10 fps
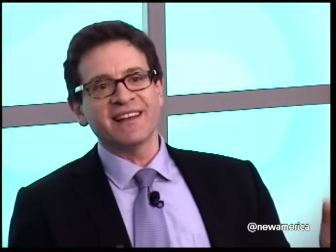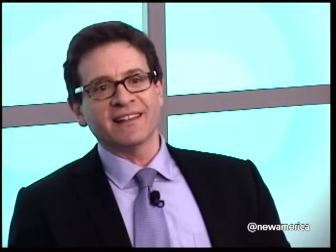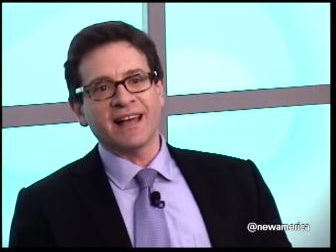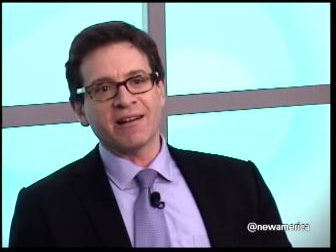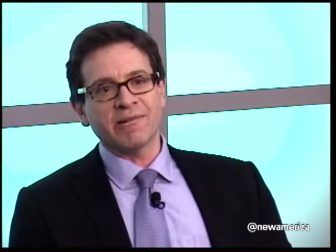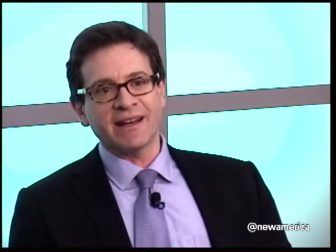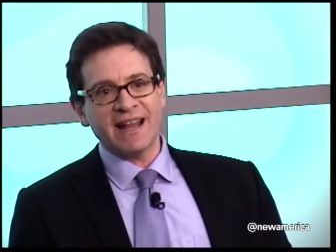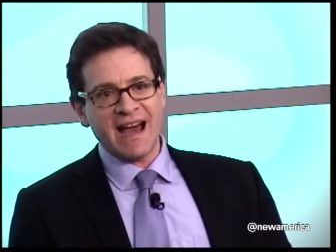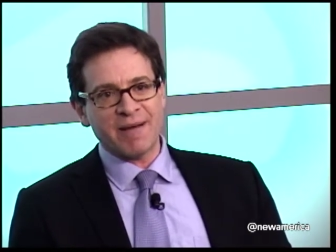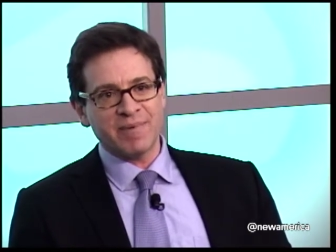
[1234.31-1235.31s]
like what had
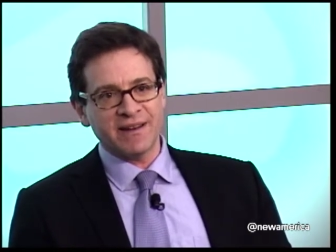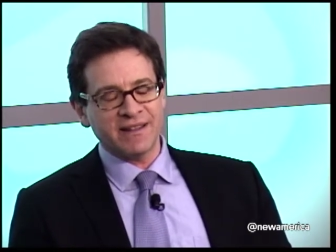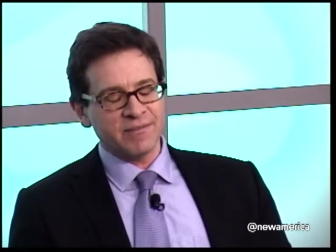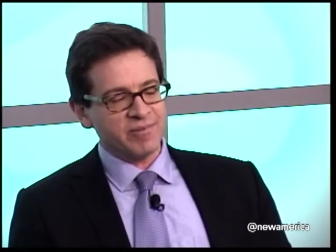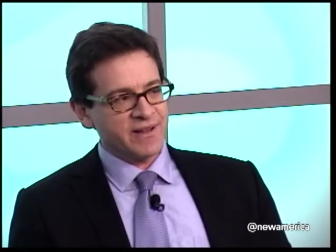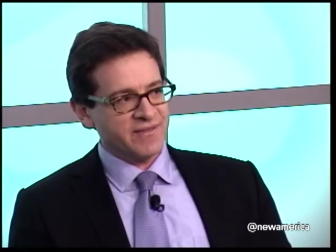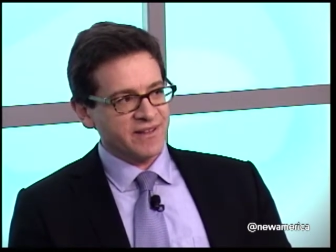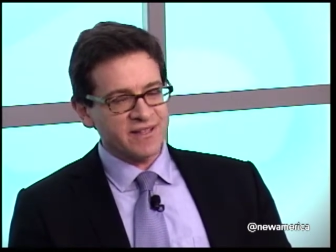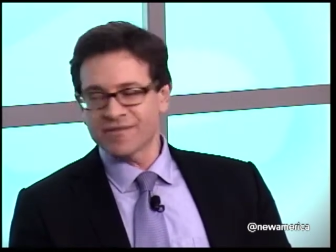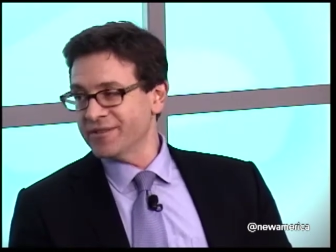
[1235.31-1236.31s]
happened in the
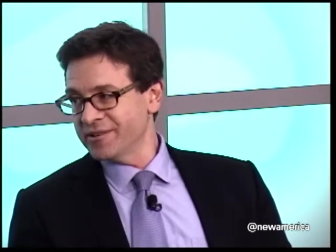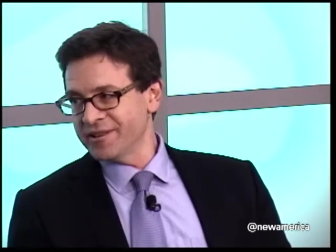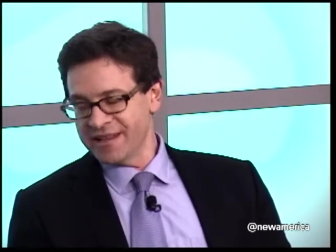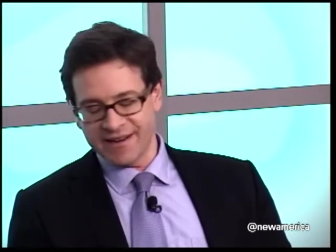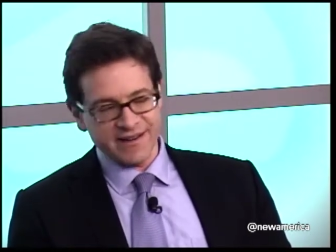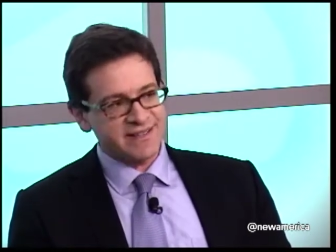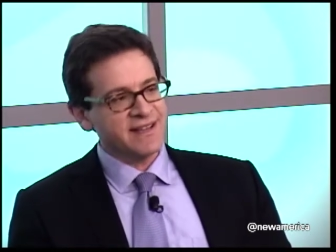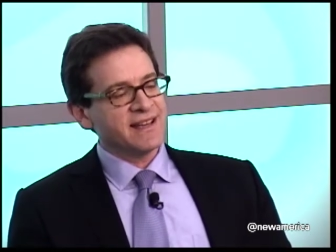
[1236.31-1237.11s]
previous few years.